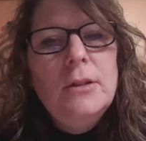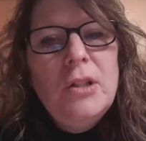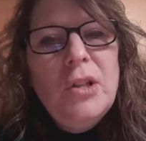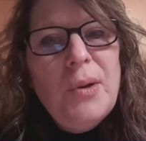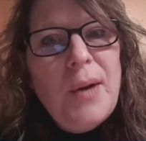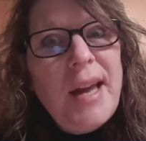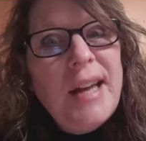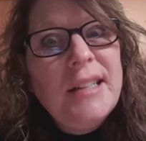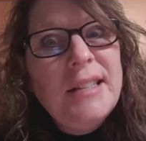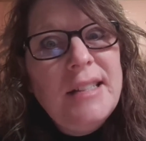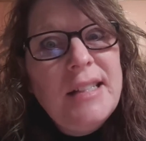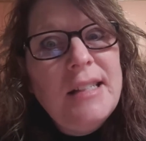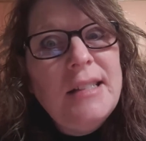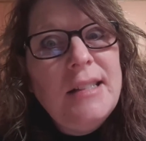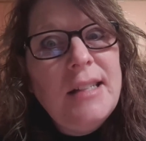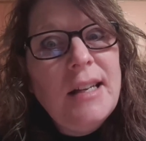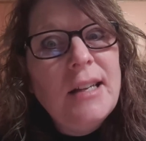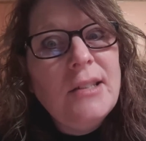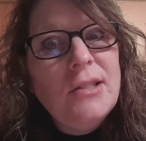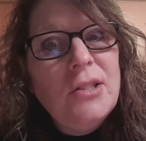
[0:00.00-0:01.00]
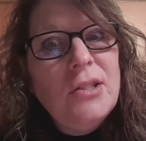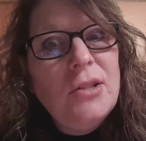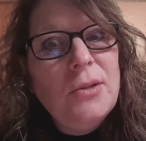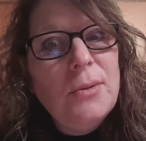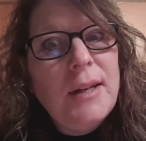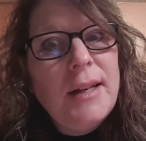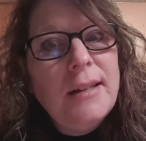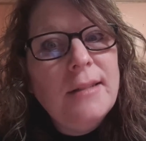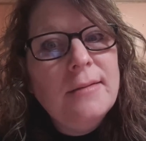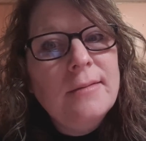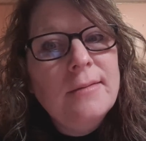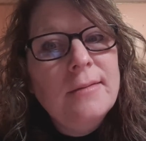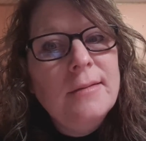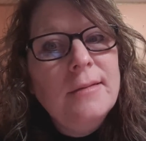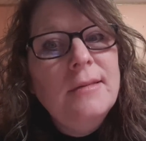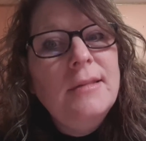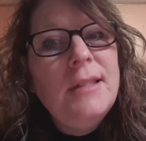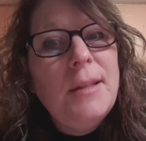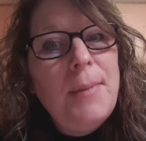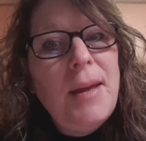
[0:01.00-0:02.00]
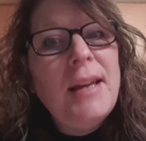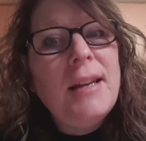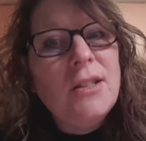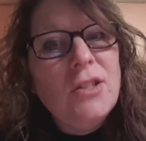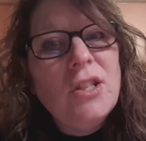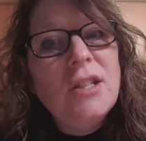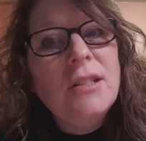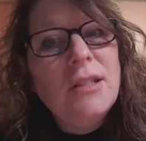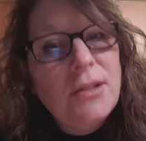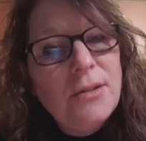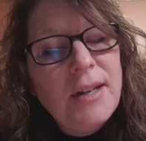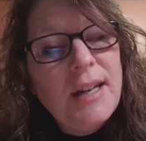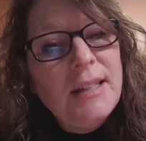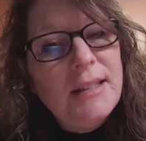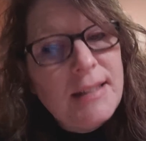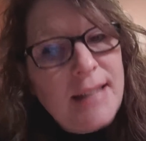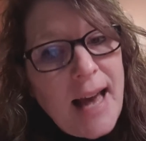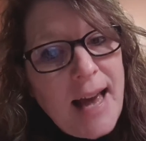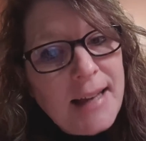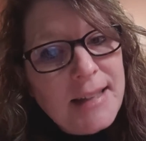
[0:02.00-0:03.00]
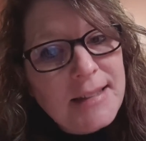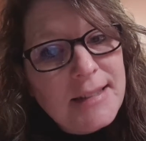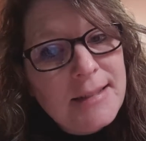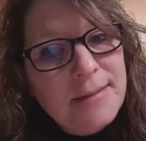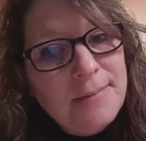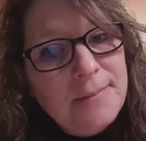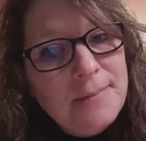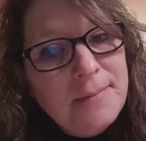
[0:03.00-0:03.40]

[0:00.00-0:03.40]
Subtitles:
You add details to it to make it just the right size.